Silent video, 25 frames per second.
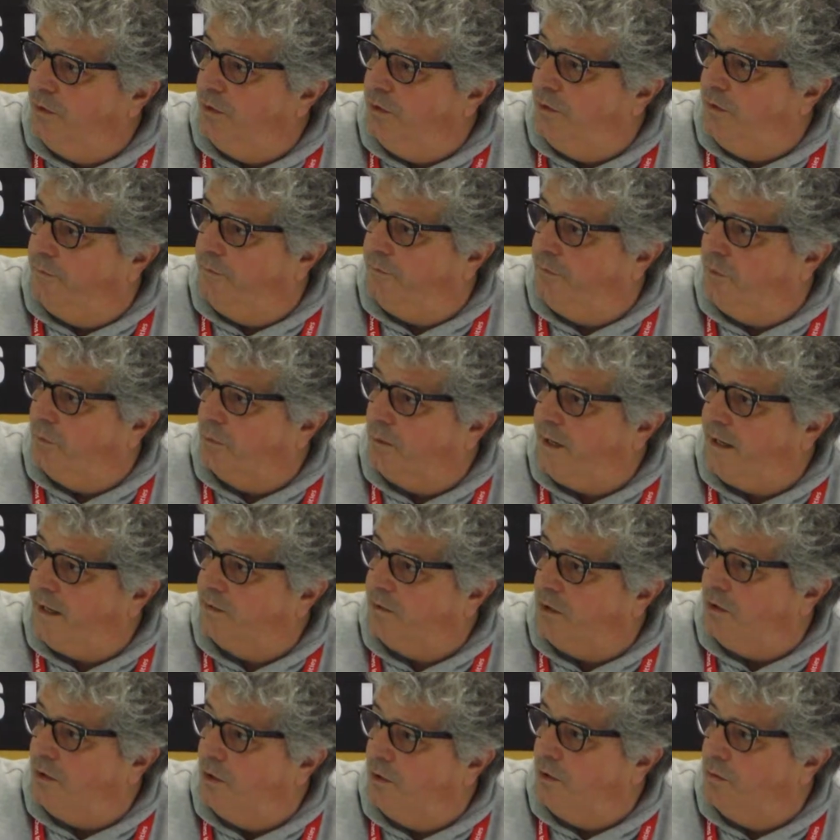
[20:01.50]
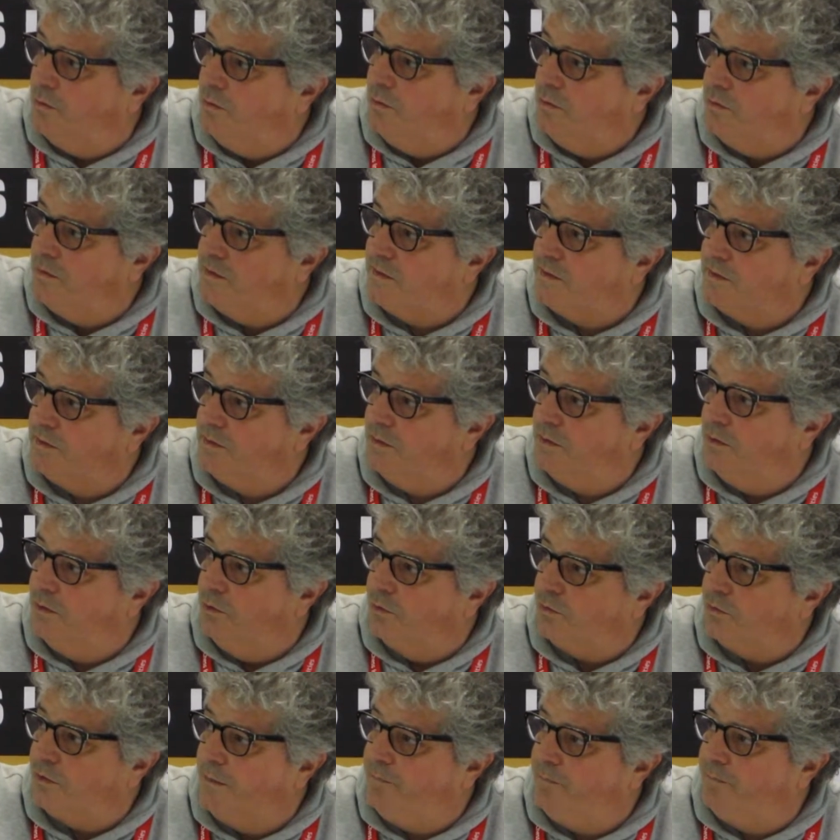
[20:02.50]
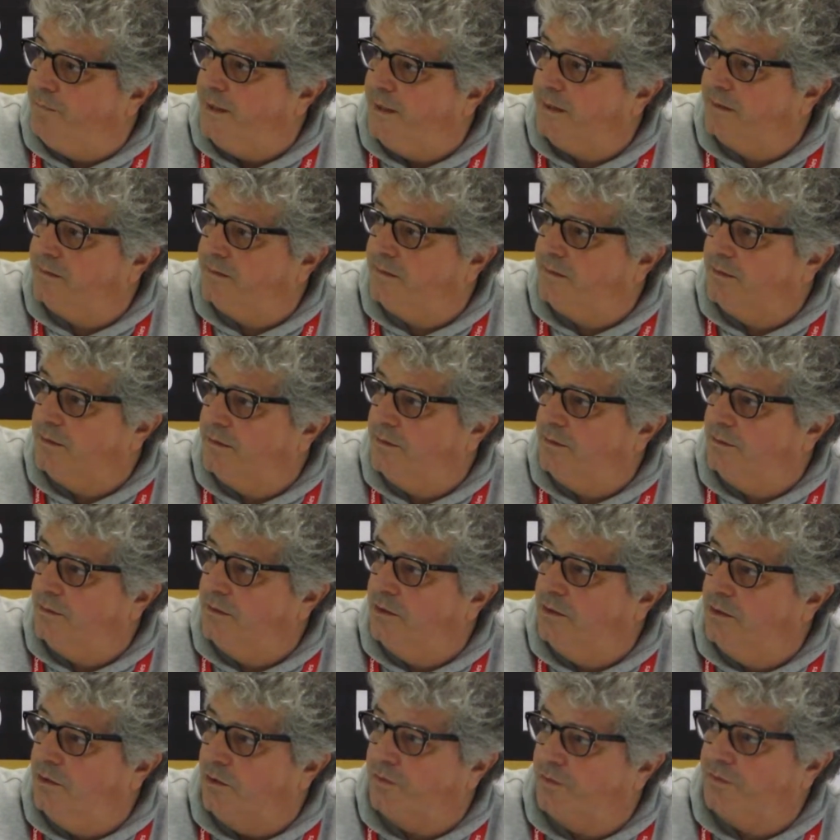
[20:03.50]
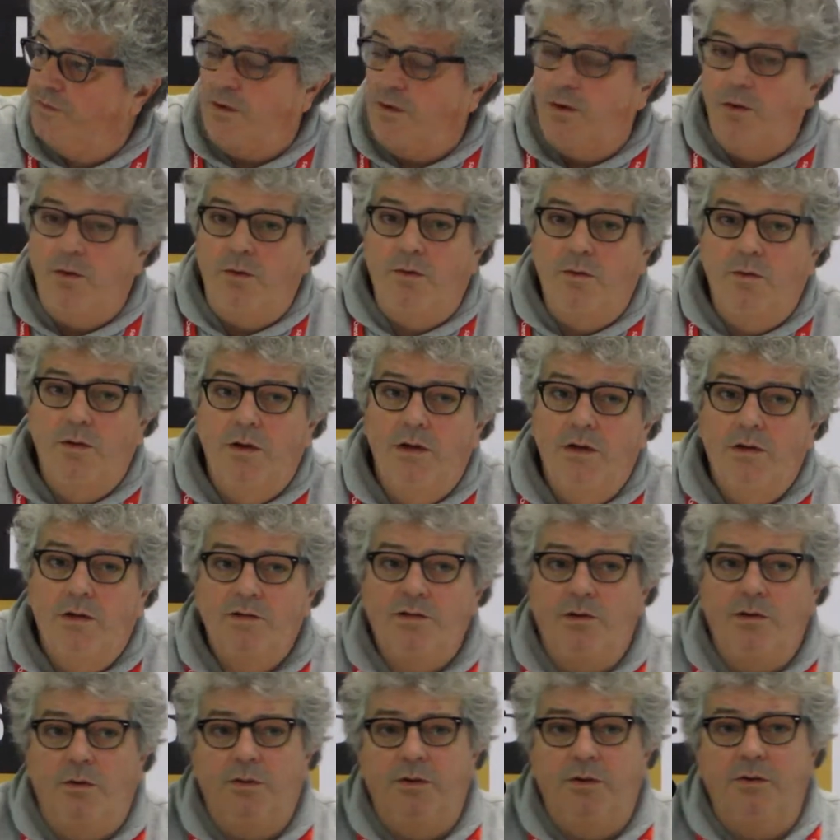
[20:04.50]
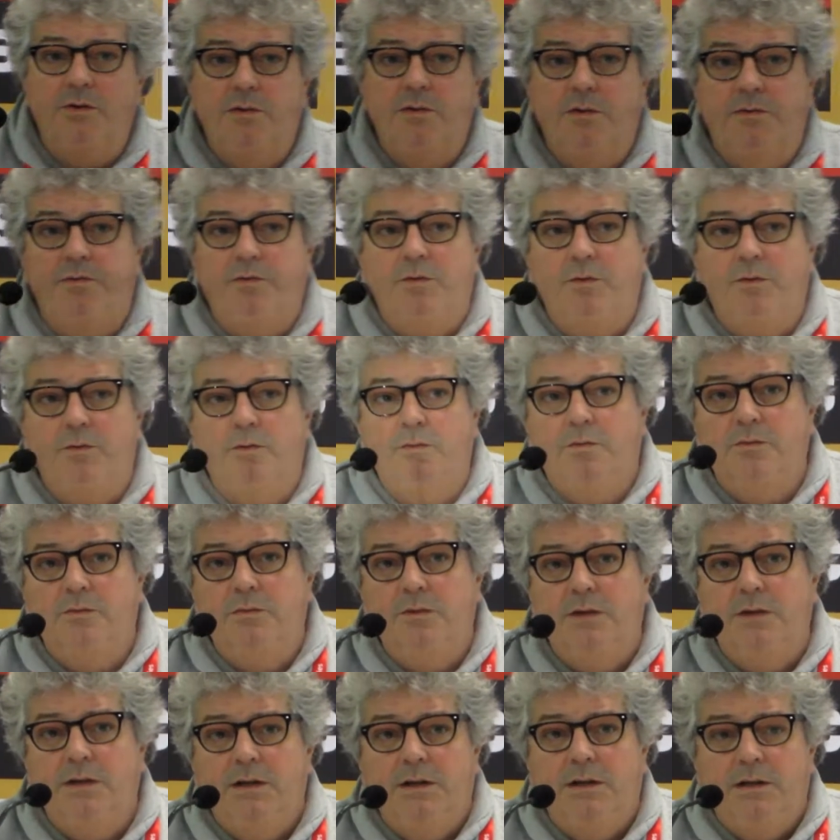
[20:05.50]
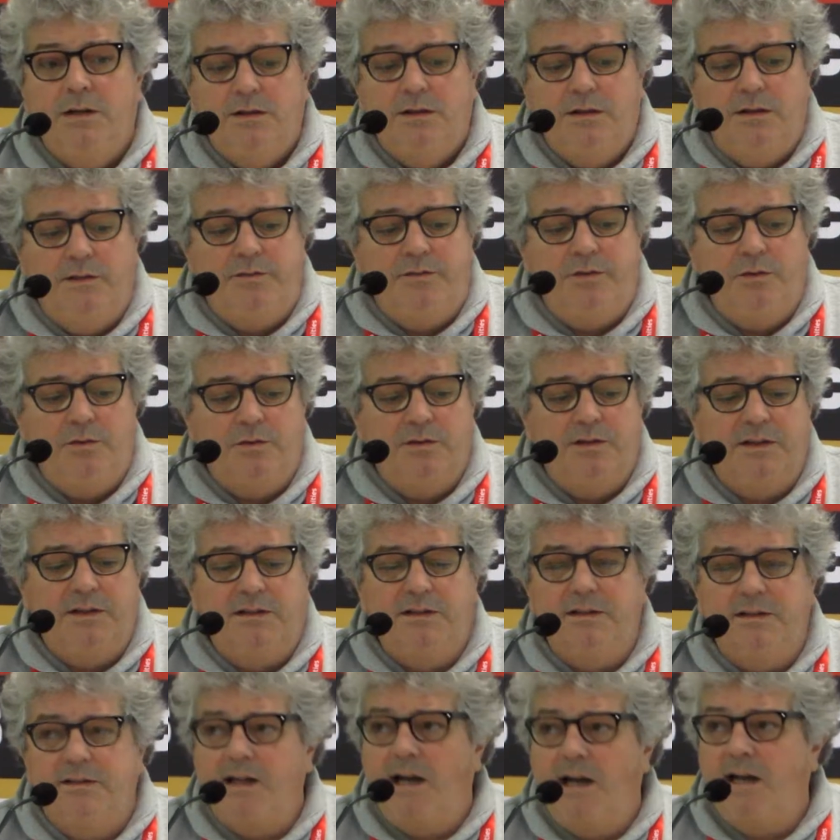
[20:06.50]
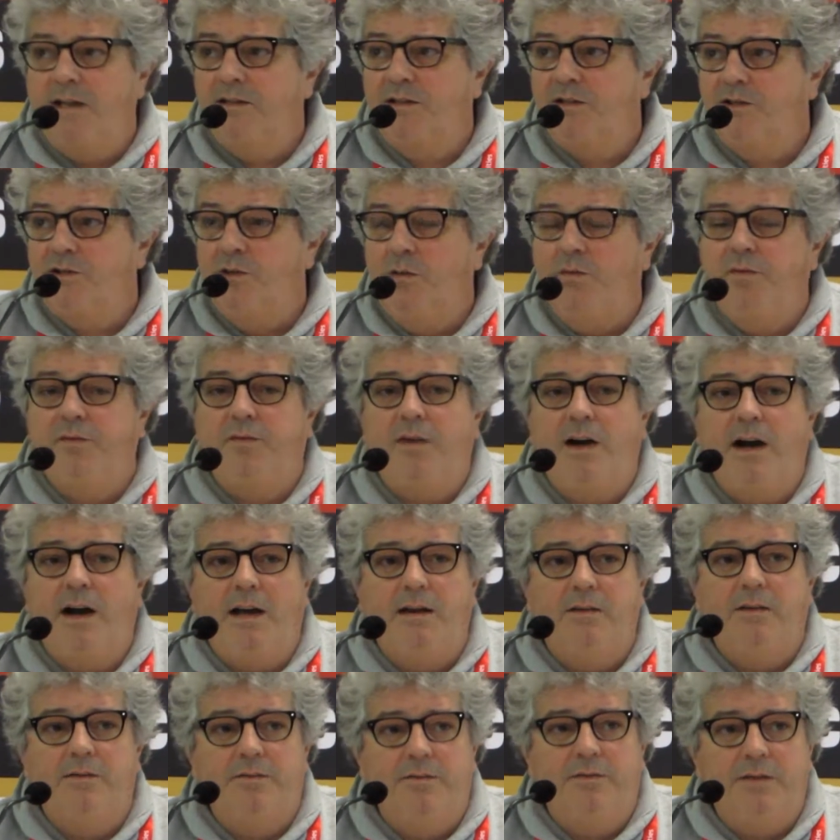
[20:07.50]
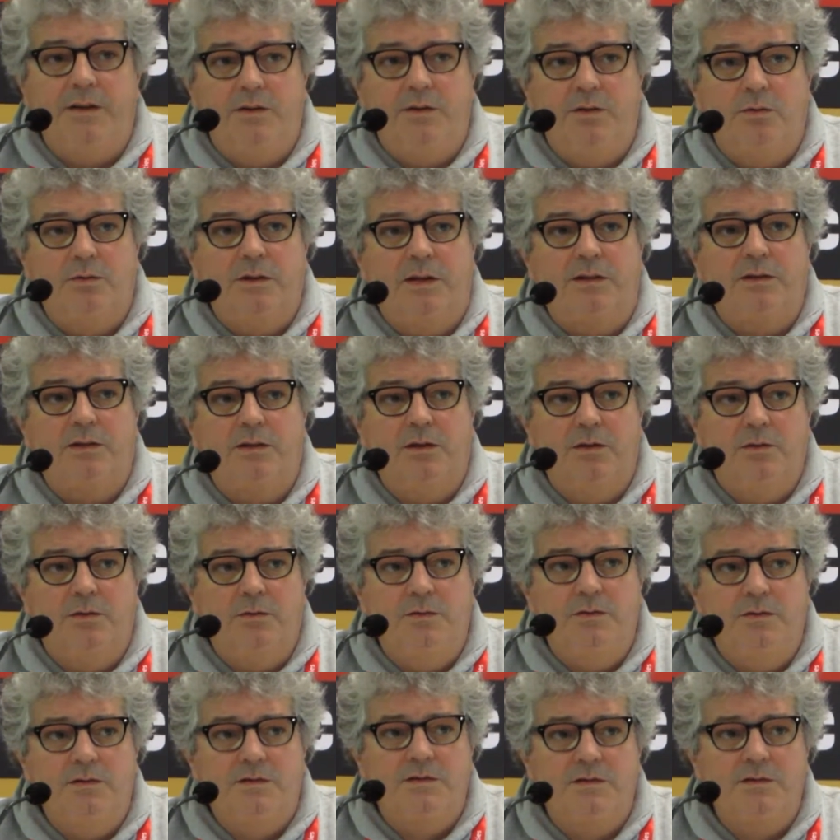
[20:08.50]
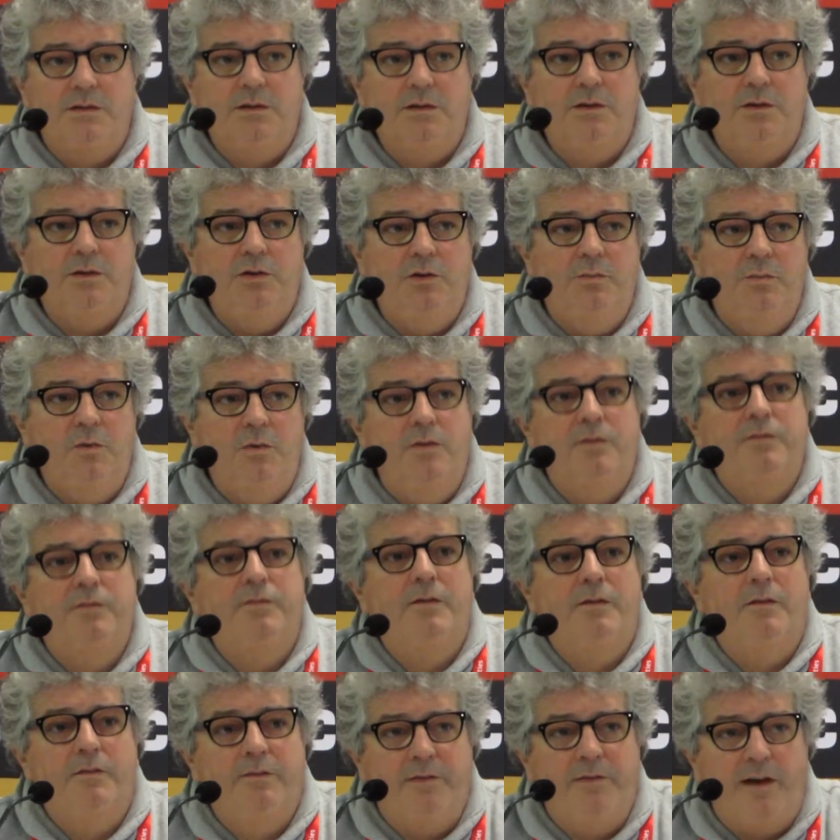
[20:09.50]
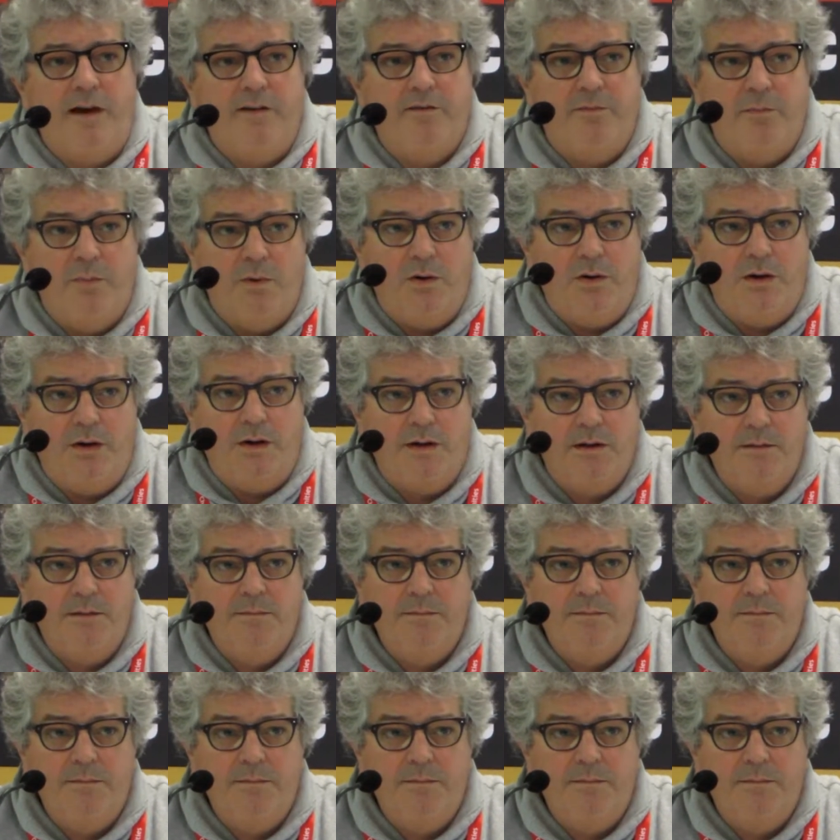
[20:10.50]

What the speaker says: if you land on a goose, you repeat your throw. So the dice show 5 and you land on a goose, you move 5 more.